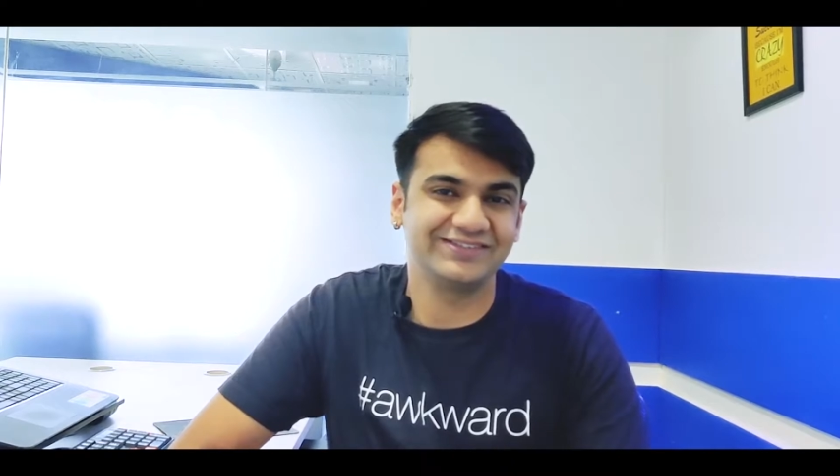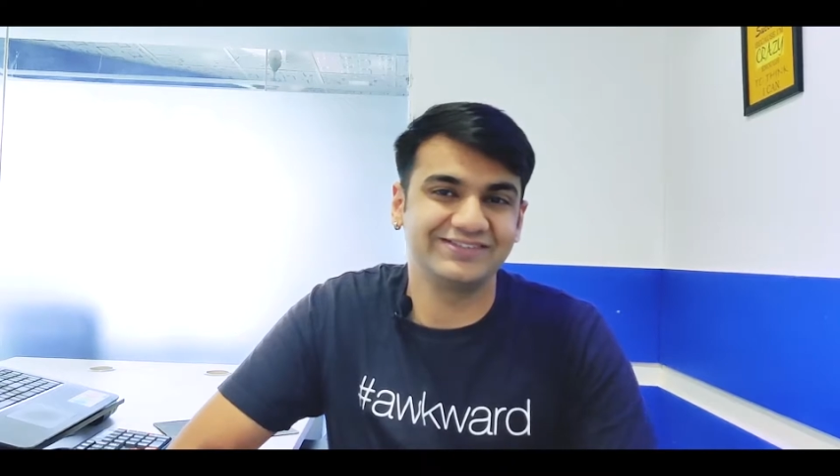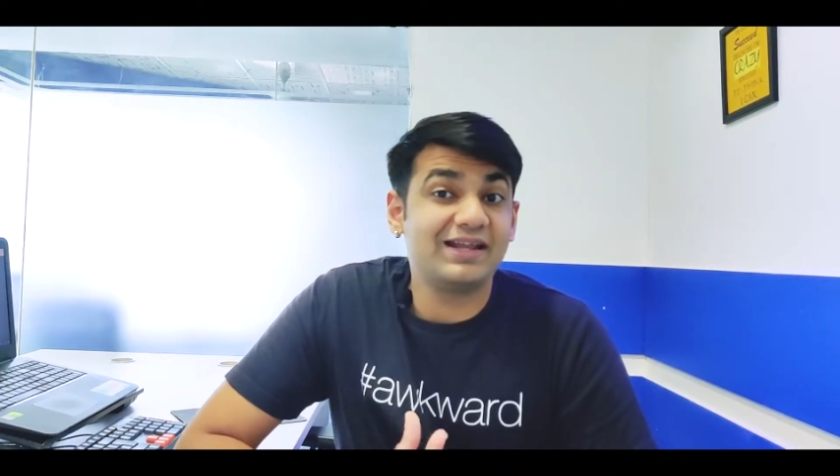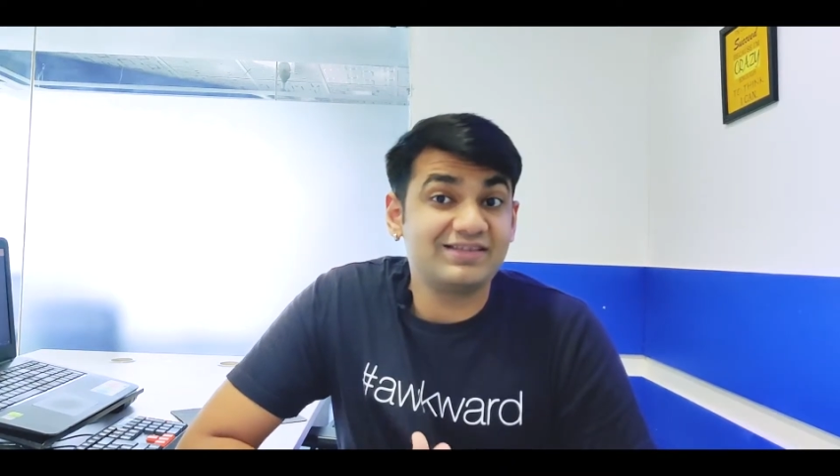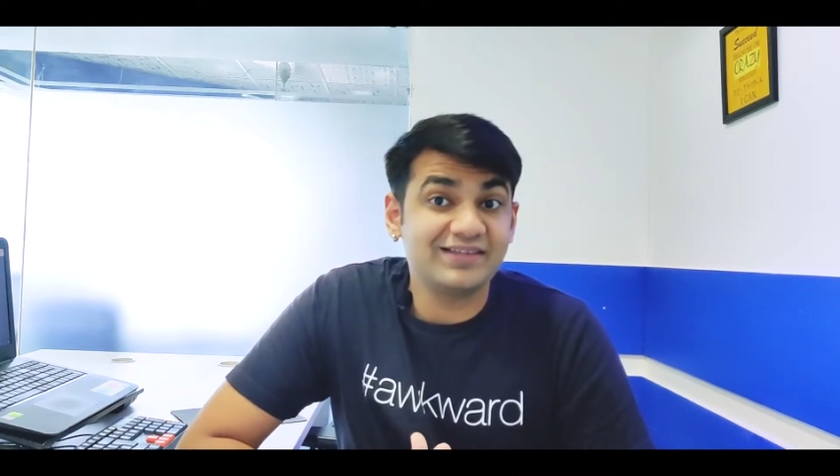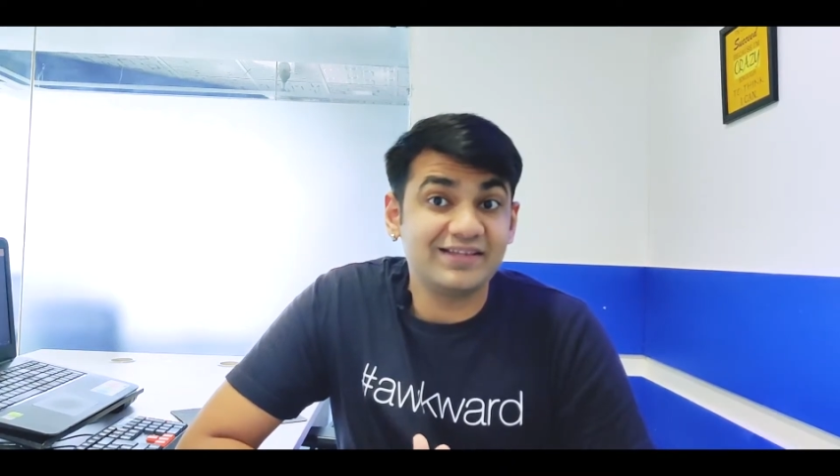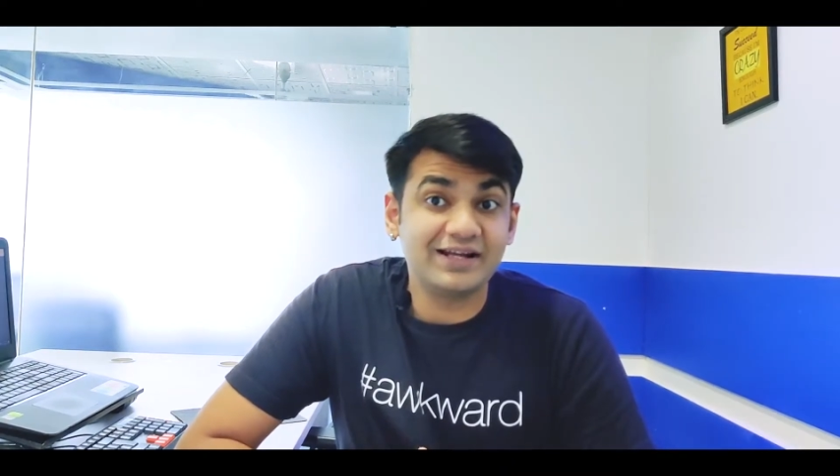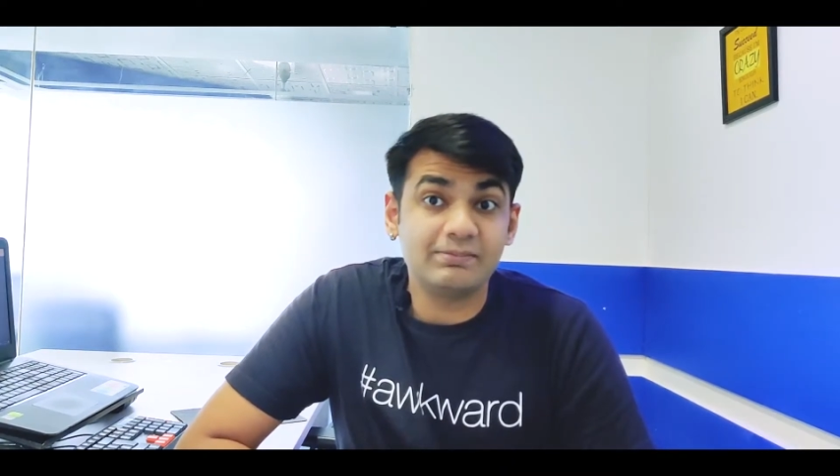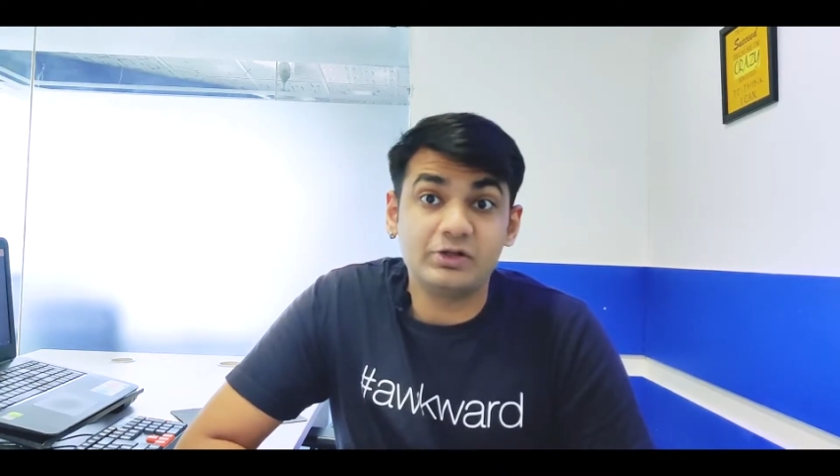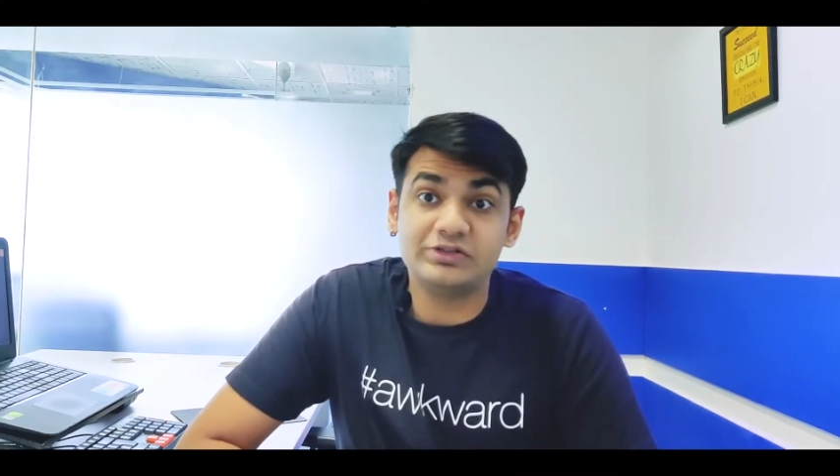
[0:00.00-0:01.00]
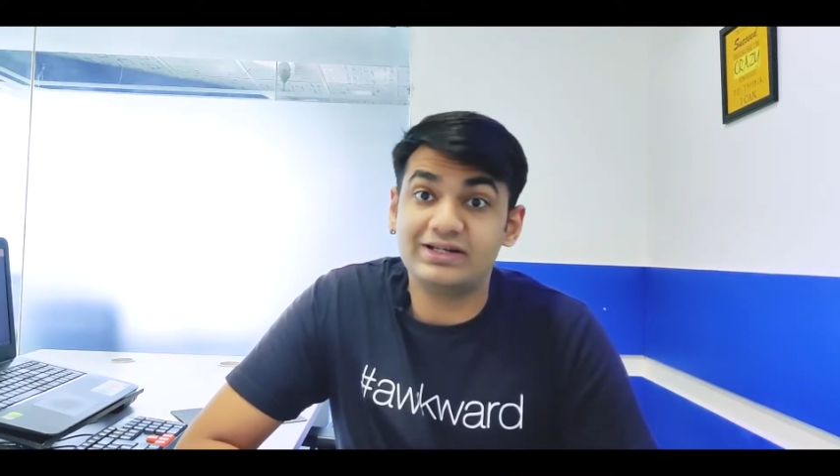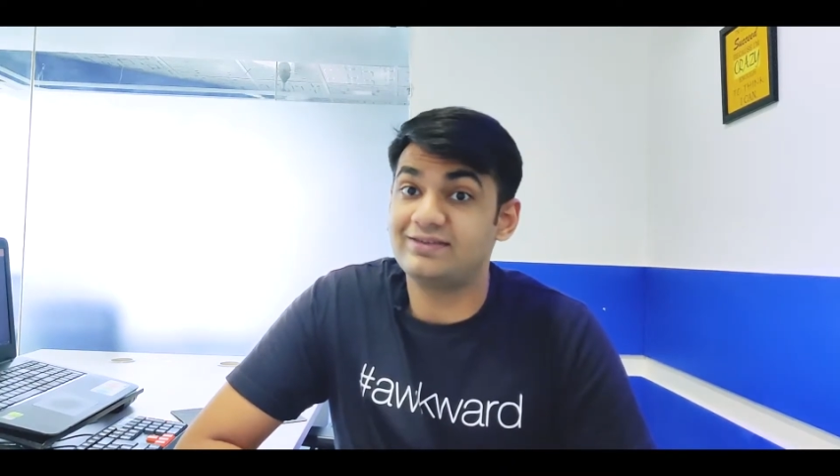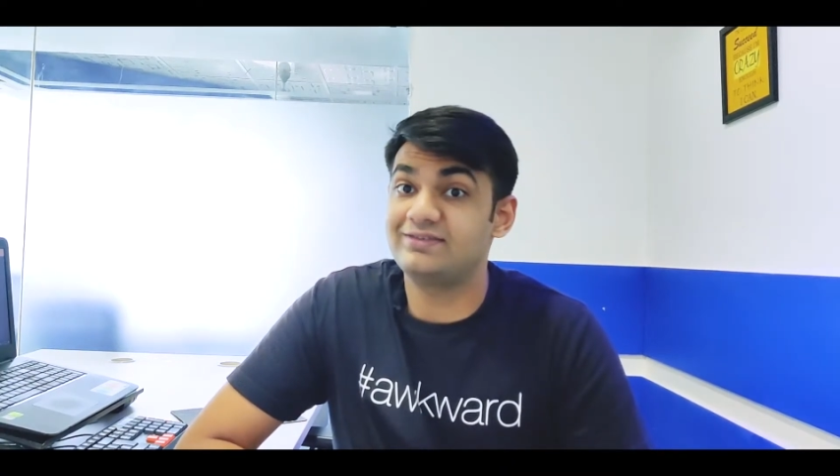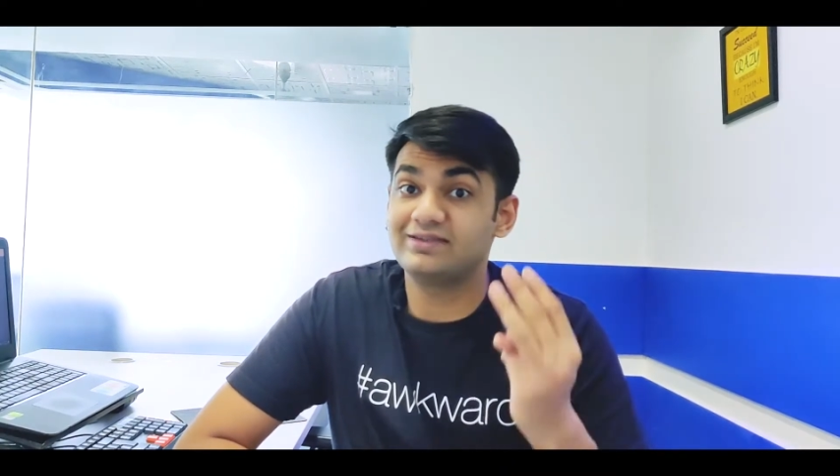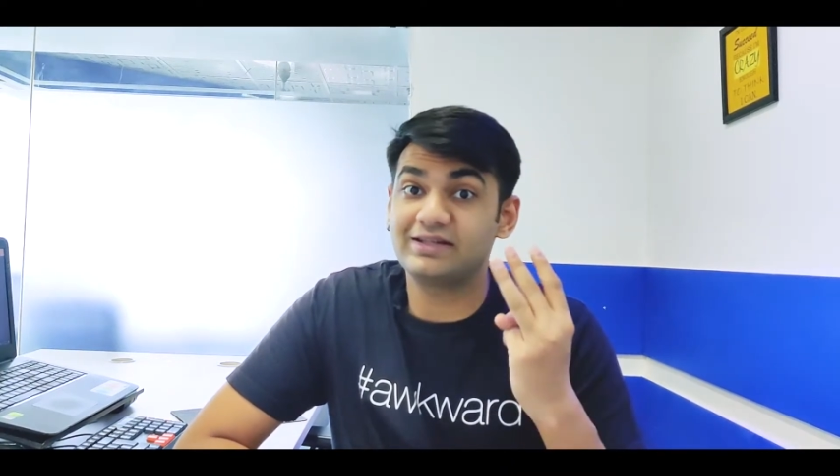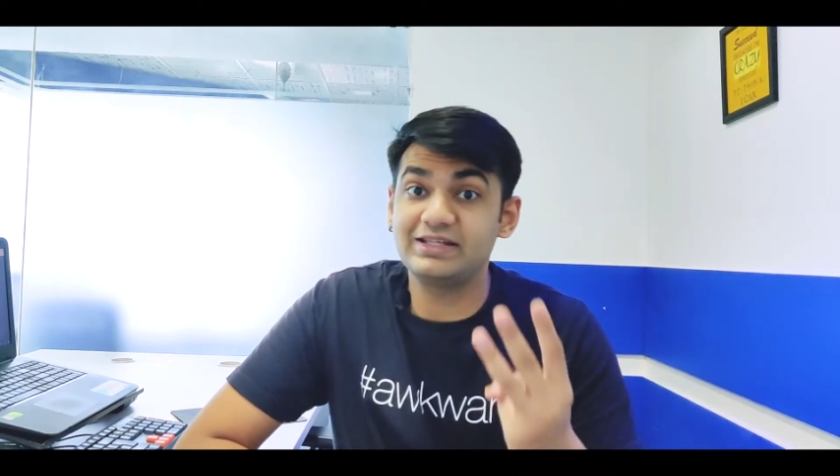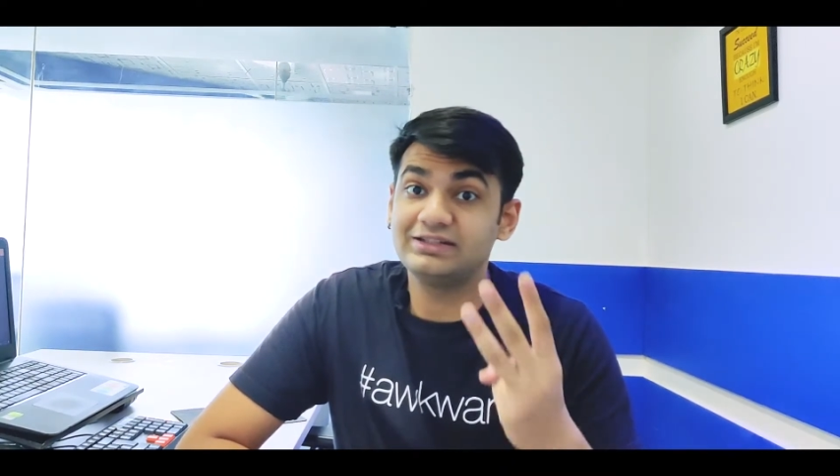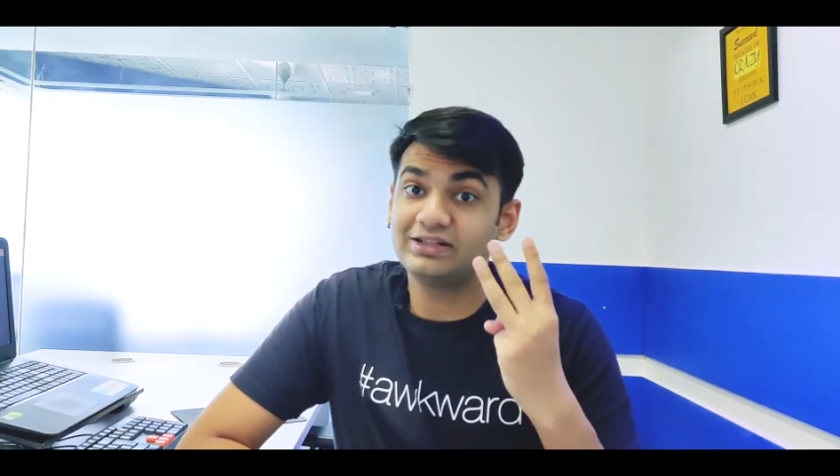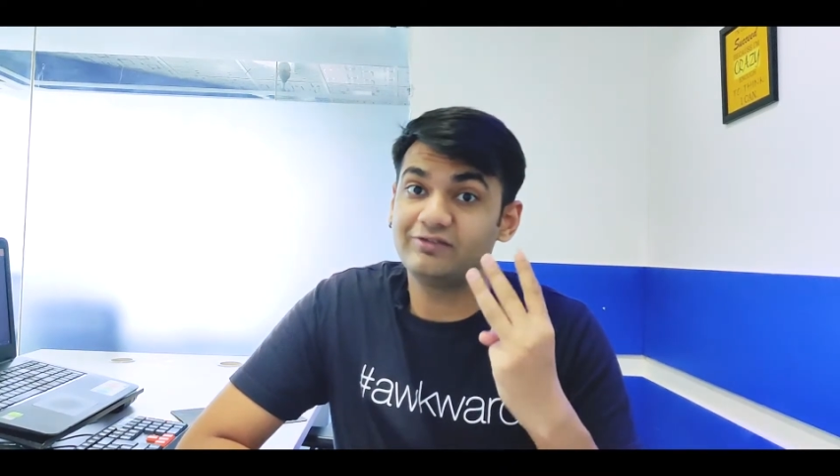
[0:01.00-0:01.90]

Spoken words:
And I say that because it has 3